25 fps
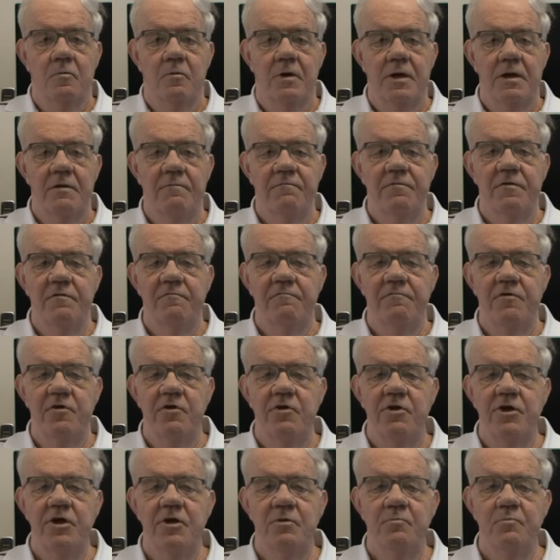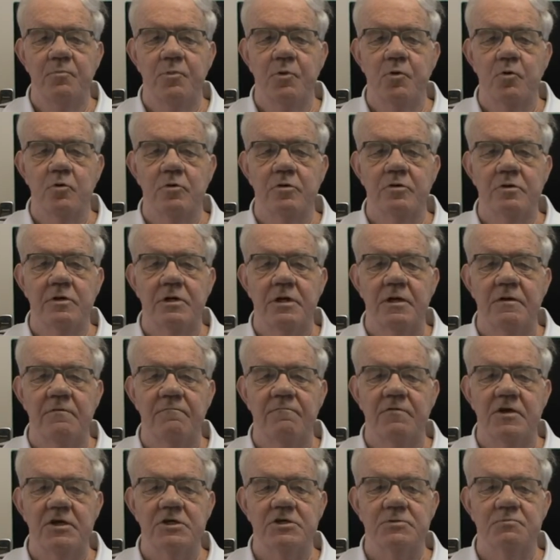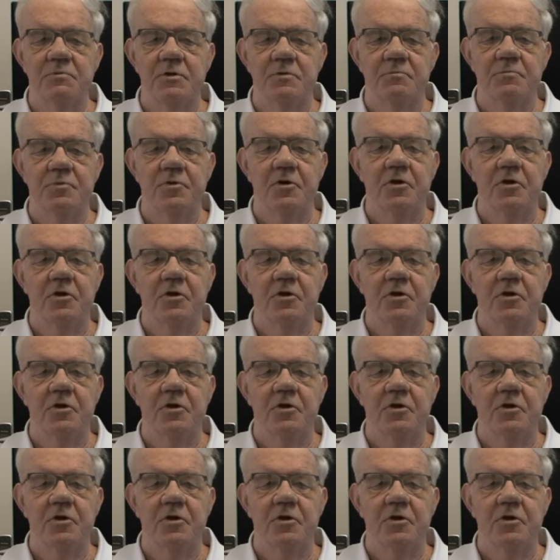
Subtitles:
One of the very important investment